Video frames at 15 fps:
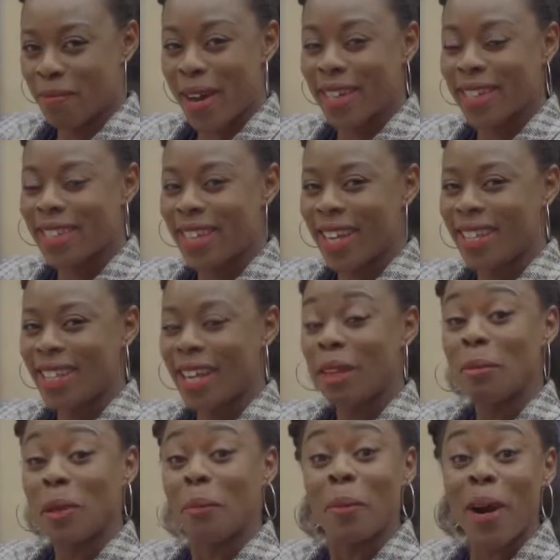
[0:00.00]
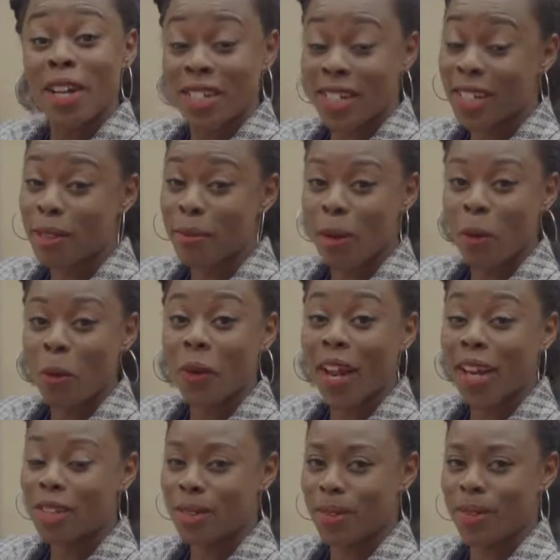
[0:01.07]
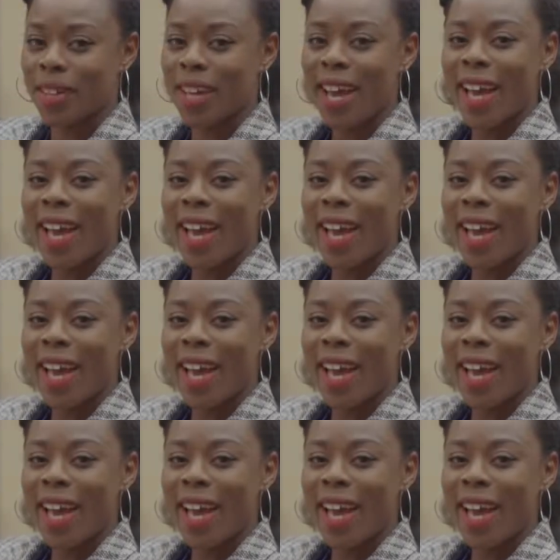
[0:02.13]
mindset and being passionate about what I do.